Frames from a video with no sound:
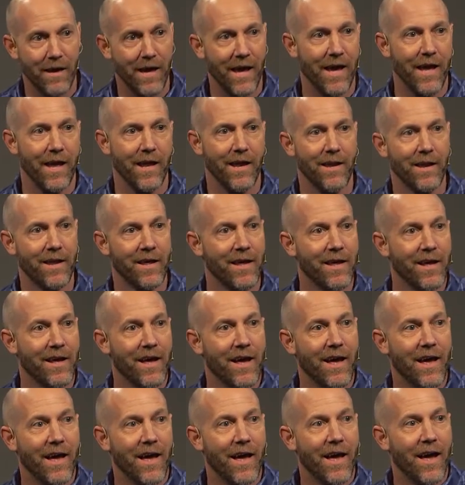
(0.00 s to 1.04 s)
and
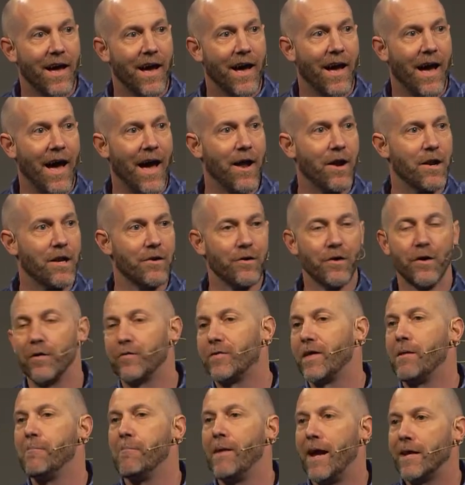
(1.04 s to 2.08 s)
I don't even know if
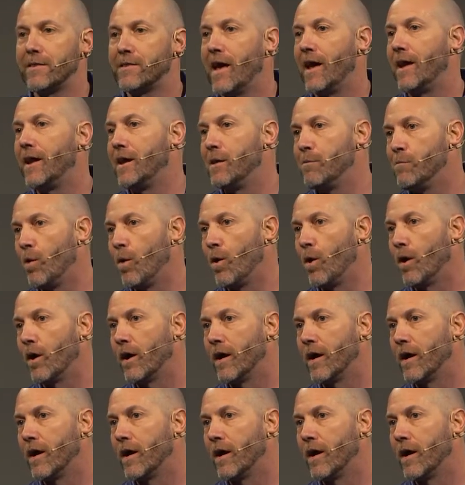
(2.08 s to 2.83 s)
they make that anymore.